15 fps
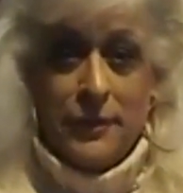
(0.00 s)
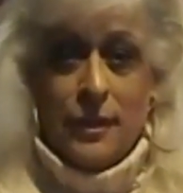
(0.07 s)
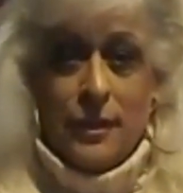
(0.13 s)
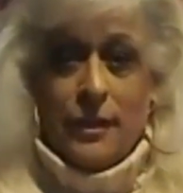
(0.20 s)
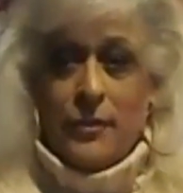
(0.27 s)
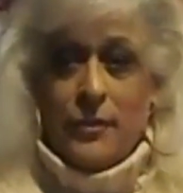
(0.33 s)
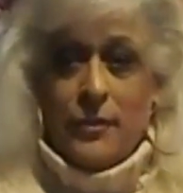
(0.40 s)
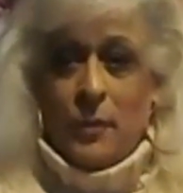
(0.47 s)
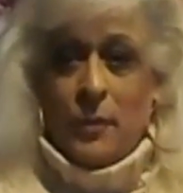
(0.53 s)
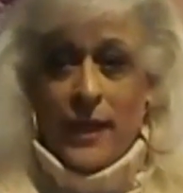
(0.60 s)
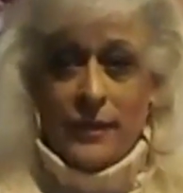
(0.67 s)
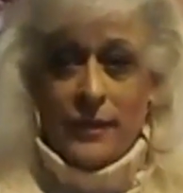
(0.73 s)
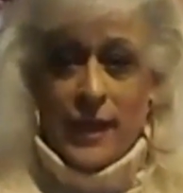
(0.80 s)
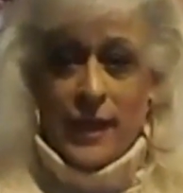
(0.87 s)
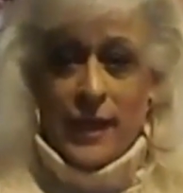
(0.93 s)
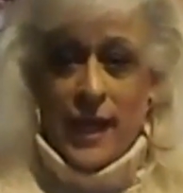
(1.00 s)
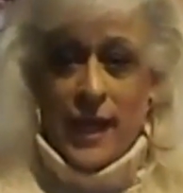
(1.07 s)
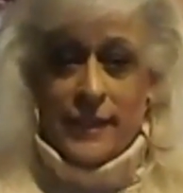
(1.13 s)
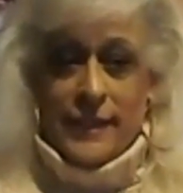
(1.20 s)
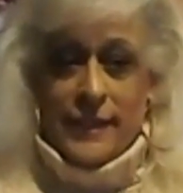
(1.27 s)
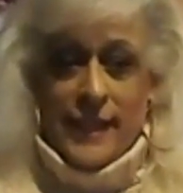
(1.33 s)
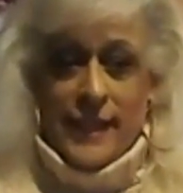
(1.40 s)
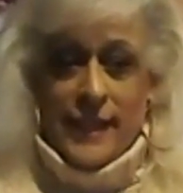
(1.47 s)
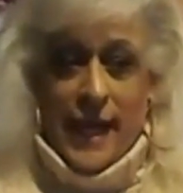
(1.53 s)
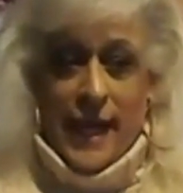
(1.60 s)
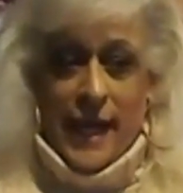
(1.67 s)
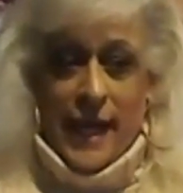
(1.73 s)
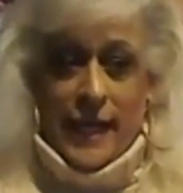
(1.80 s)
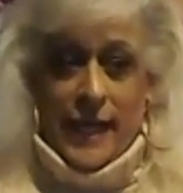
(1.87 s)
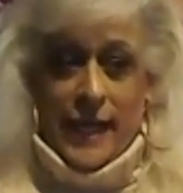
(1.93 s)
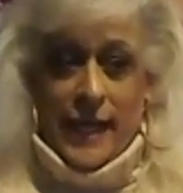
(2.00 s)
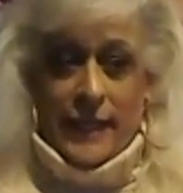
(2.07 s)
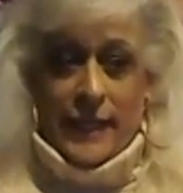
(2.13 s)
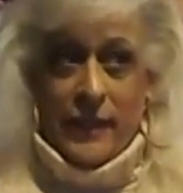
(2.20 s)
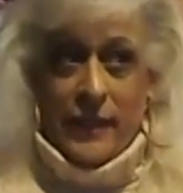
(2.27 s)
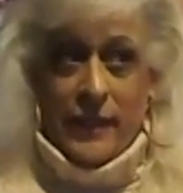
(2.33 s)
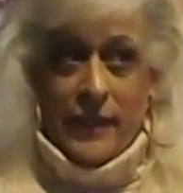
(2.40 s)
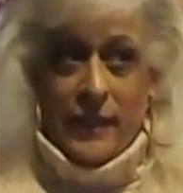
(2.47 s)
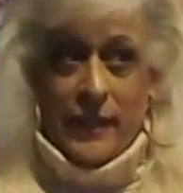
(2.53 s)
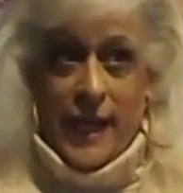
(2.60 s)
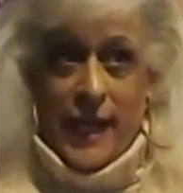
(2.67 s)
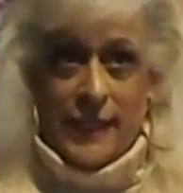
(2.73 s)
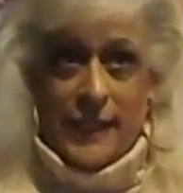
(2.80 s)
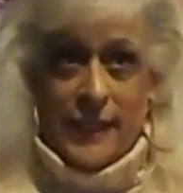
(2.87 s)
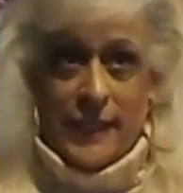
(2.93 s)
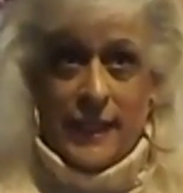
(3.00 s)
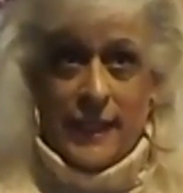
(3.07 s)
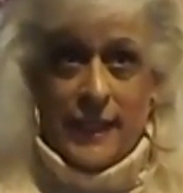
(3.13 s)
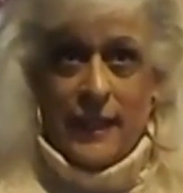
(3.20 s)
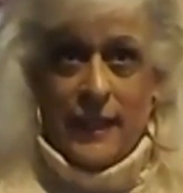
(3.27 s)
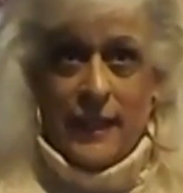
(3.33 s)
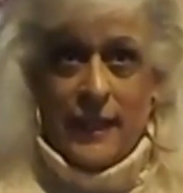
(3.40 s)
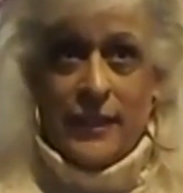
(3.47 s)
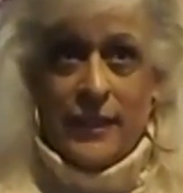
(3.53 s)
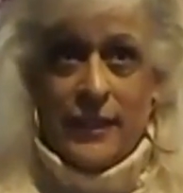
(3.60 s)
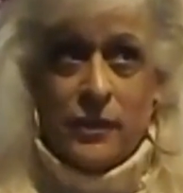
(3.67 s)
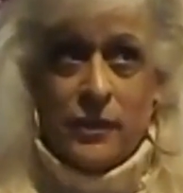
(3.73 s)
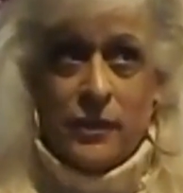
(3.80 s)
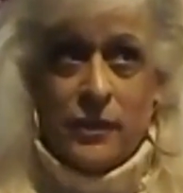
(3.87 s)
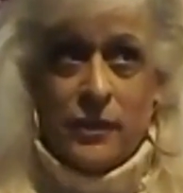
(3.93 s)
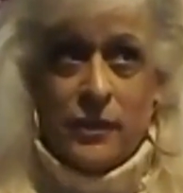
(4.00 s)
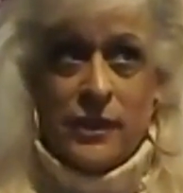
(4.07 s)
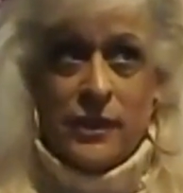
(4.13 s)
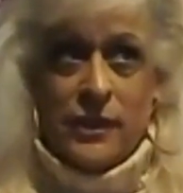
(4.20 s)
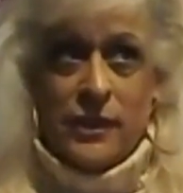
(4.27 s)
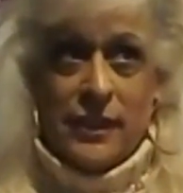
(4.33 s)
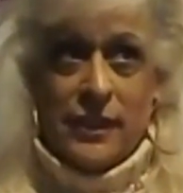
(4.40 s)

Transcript: Nobody else contacted me yet, and this was uh, ten years ago.